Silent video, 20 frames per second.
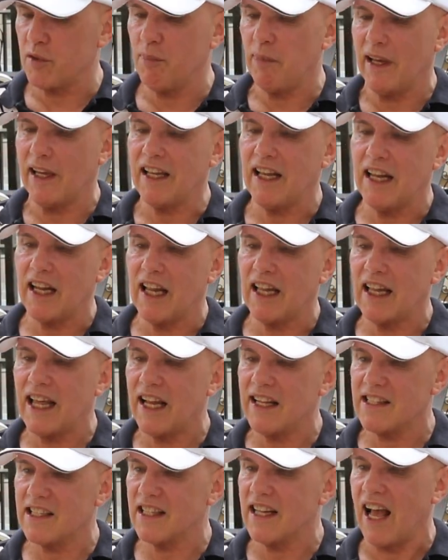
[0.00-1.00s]
bigger
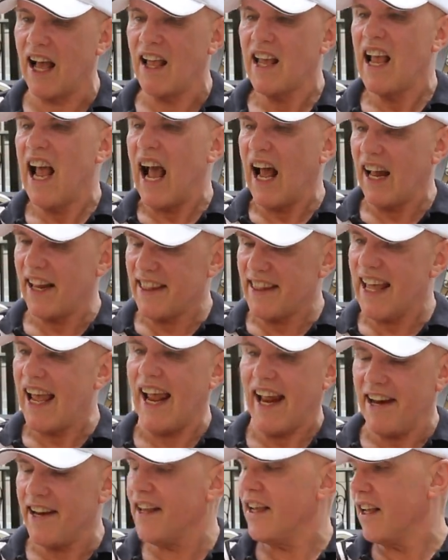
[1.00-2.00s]
lads than that. And
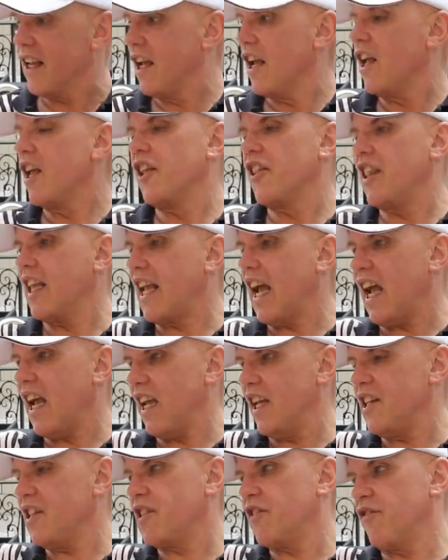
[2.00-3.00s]
then the
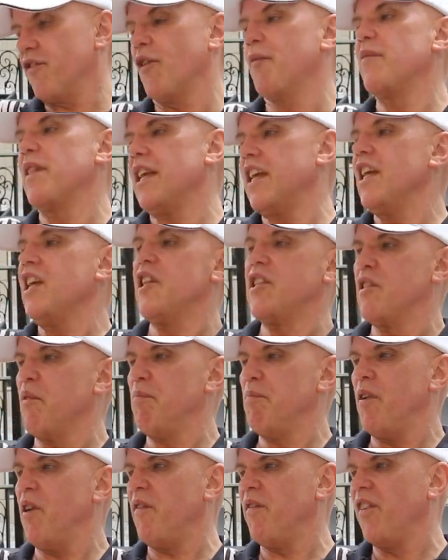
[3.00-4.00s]
guys from the years
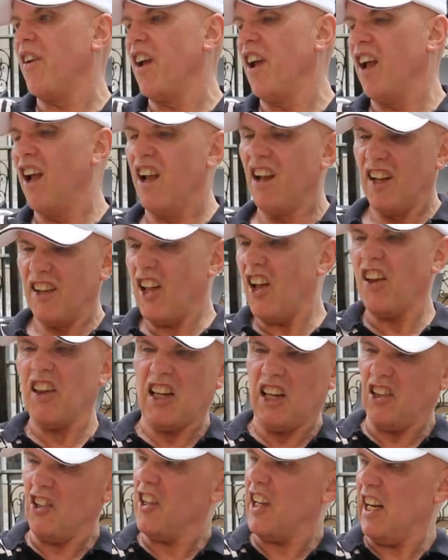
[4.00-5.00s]
above,
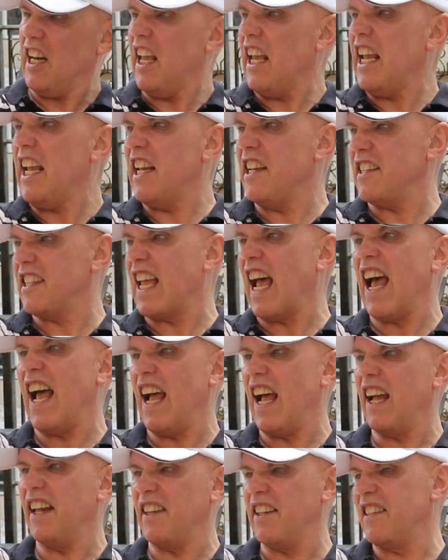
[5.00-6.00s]
look at he's the
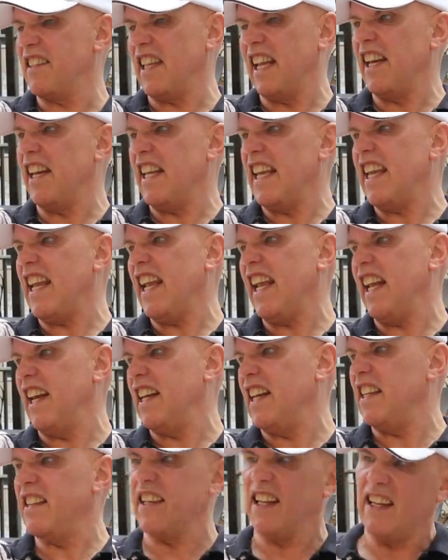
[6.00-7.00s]
hardest in the year,
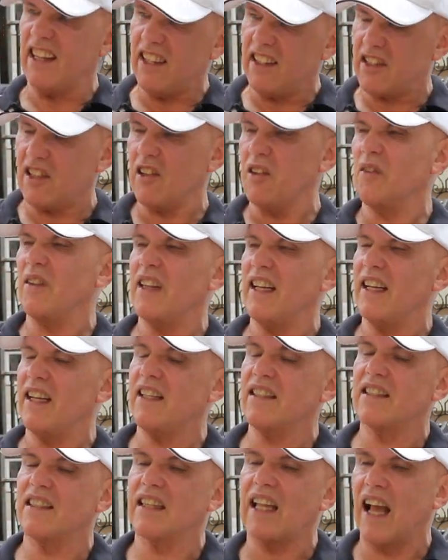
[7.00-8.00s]
is he? So
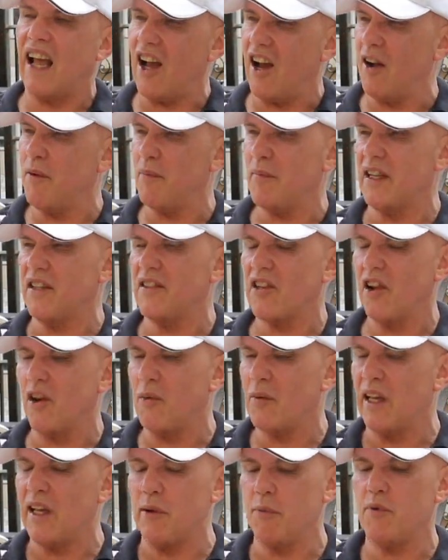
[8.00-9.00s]
they'd start on me. So
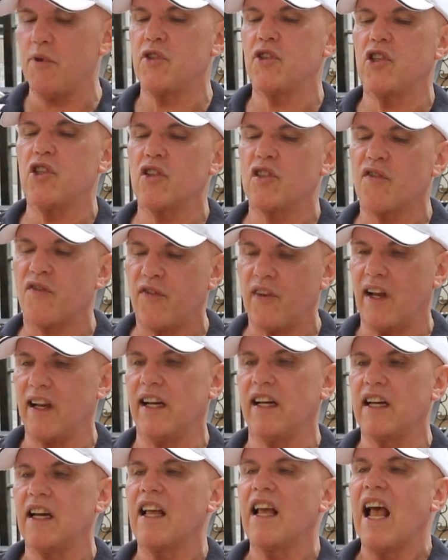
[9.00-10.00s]
it was just
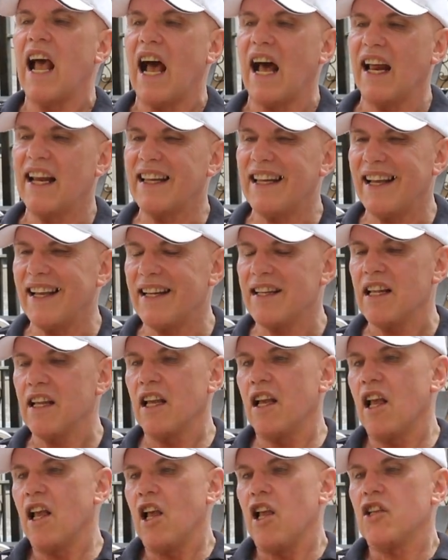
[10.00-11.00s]
fighting. And then,
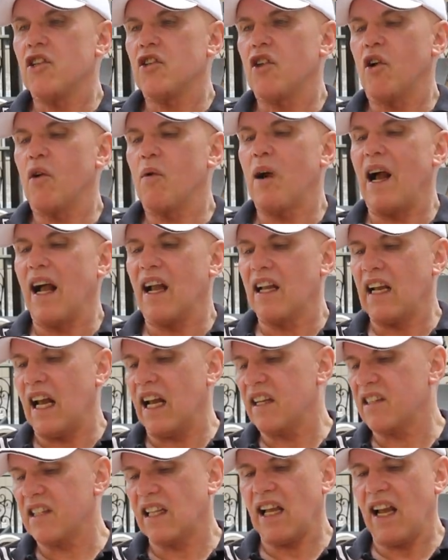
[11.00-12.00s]
so I
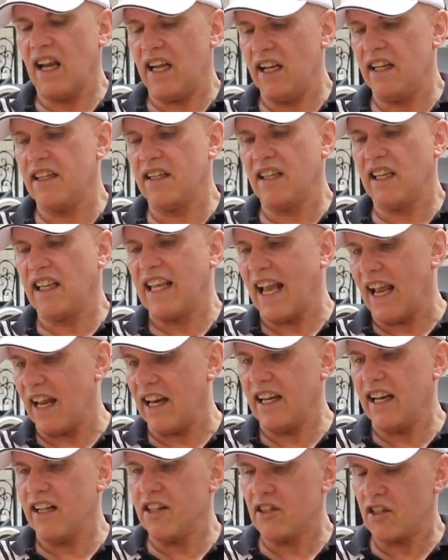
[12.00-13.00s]
started getting
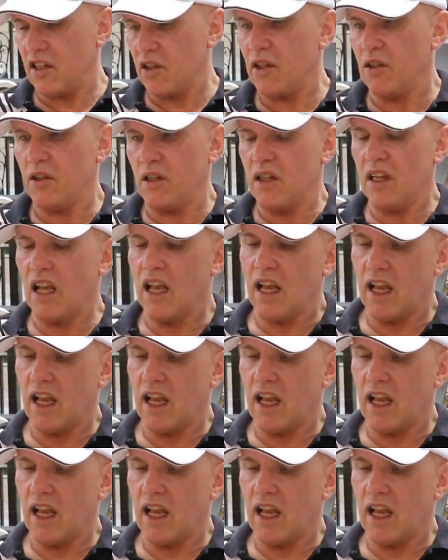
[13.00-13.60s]
into,